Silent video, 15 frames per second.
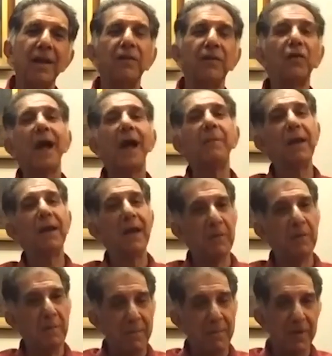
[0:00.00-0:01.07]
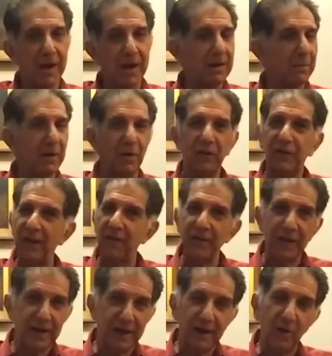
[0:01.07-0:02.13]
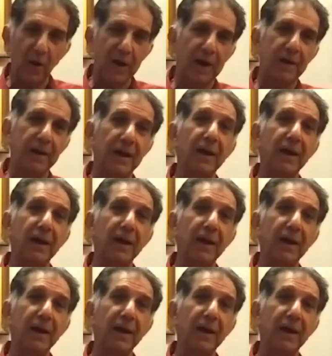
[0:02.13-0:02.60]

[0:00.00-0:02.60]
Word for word: so I became a member at about 17 or 18.